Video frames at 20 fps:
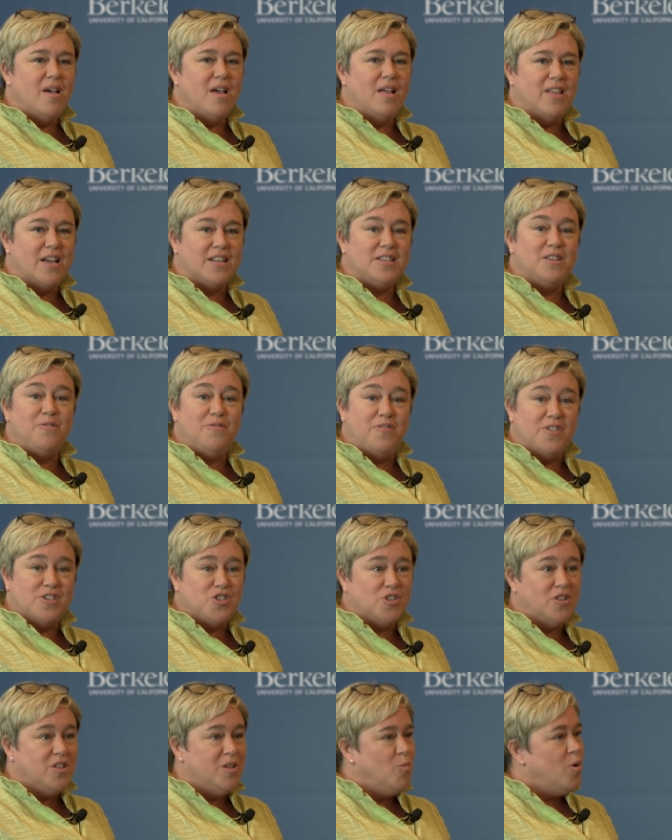elected
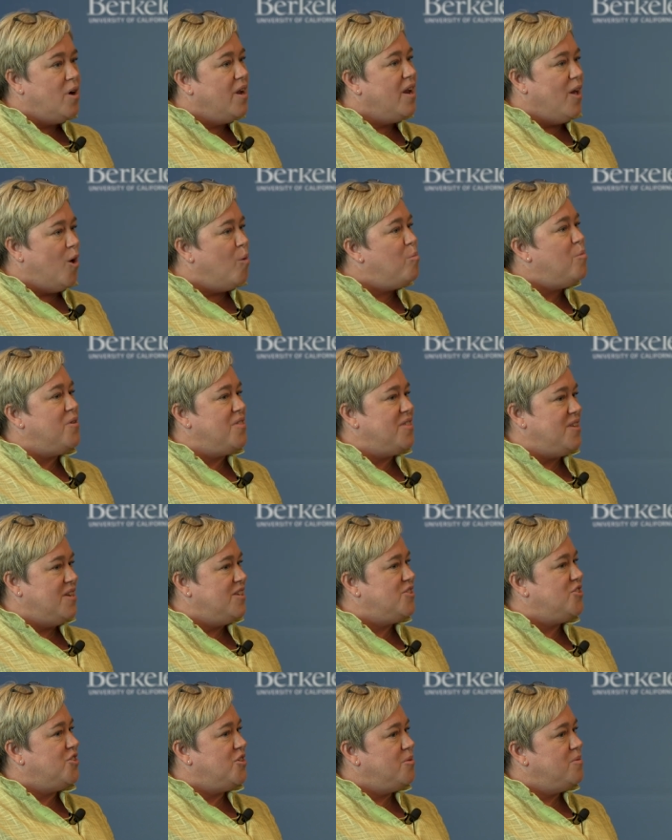official and want help with an
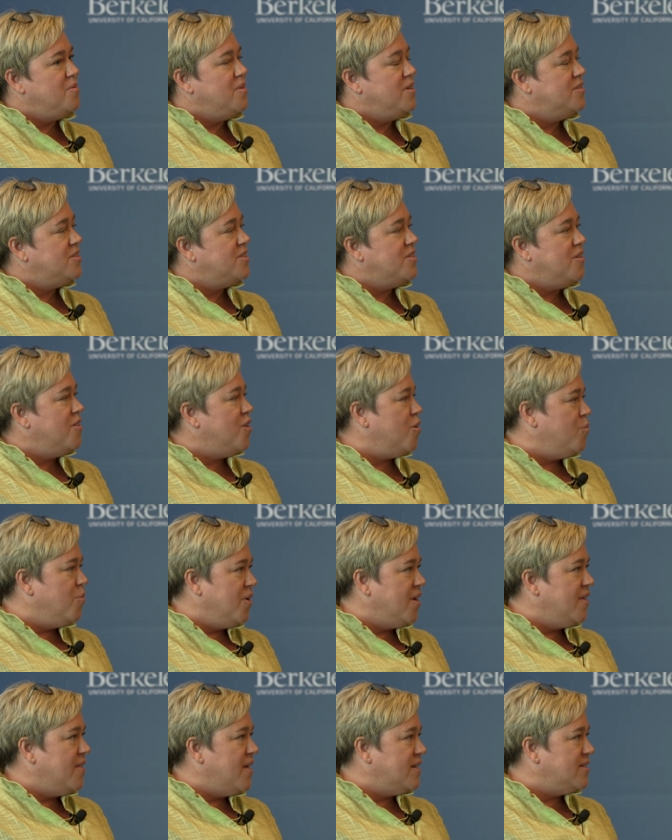issue, and so they'll
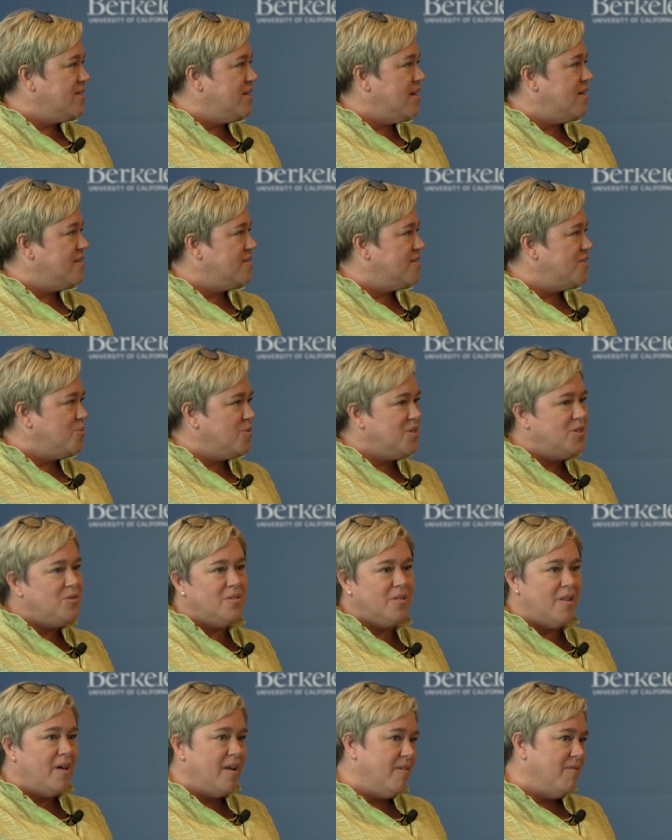bring that to us. So we do a
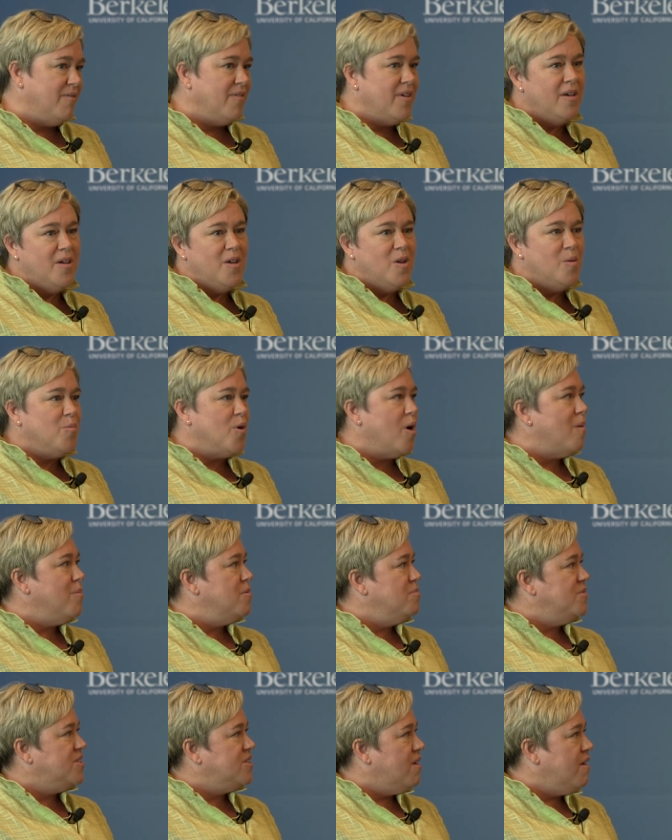lot of
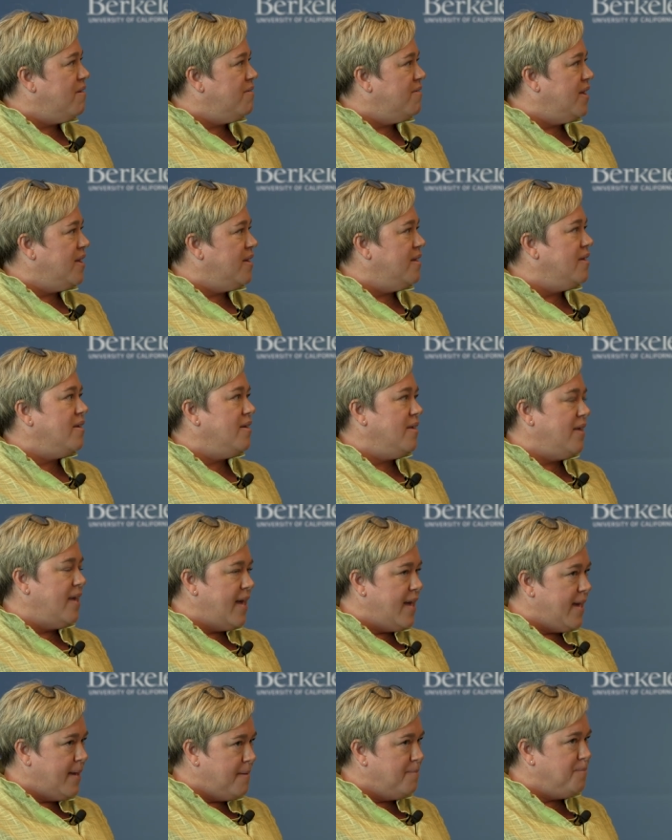problem university, solving. University
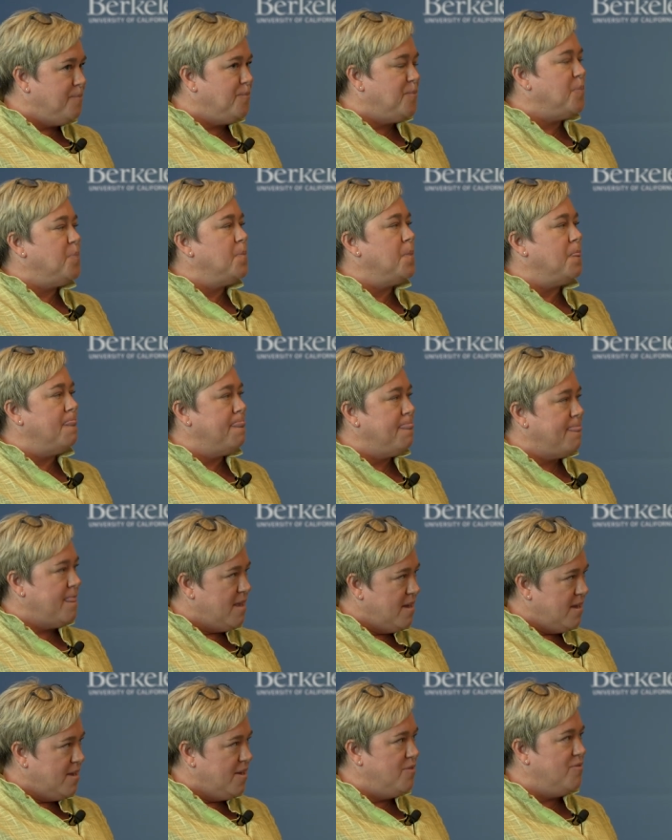yeah. issue. Mm -hmm.
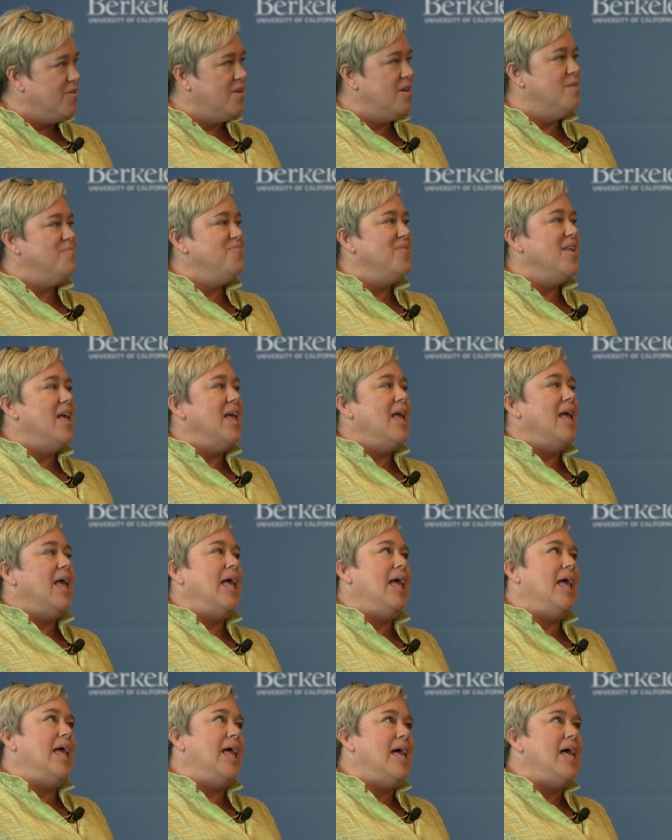So like, what's an
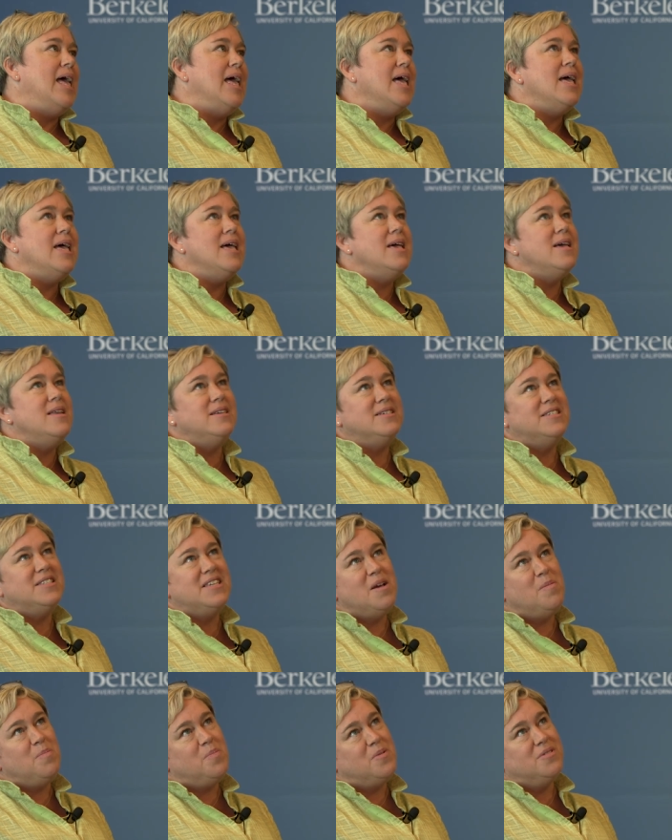example? of that? And
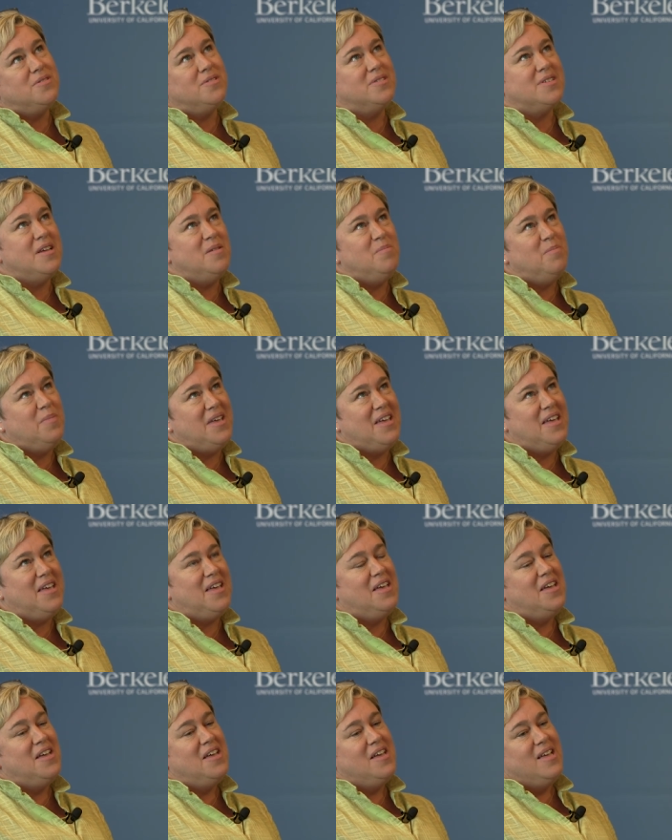examples can be
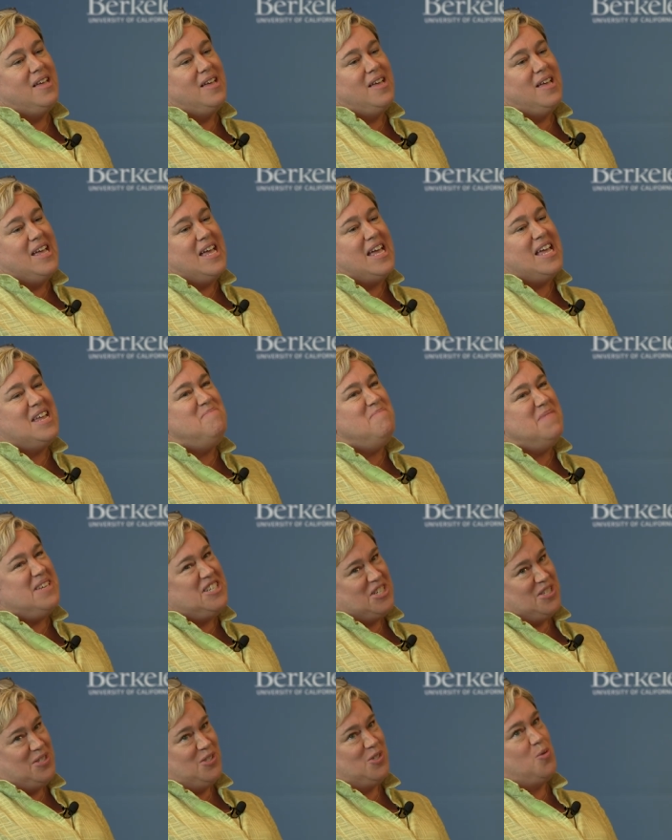
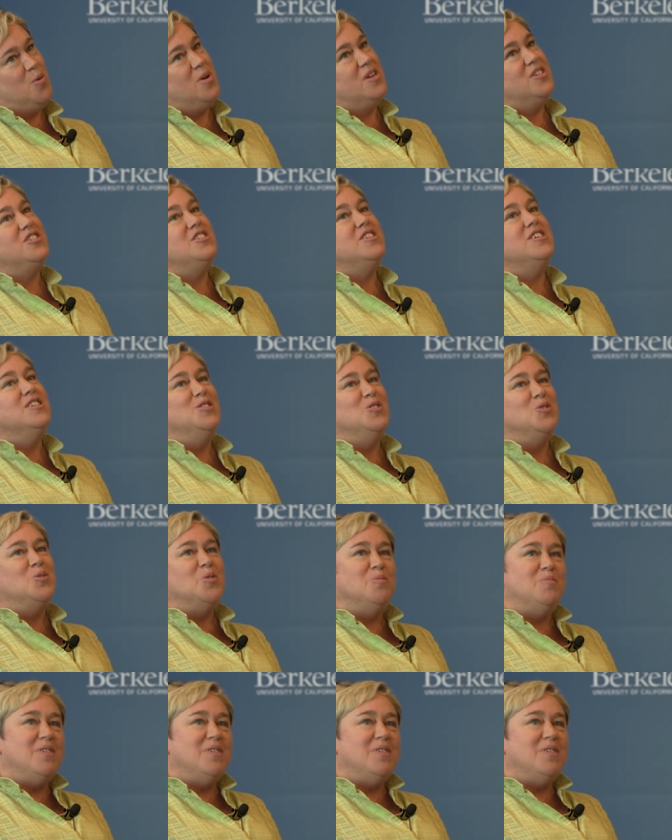admissions questions, or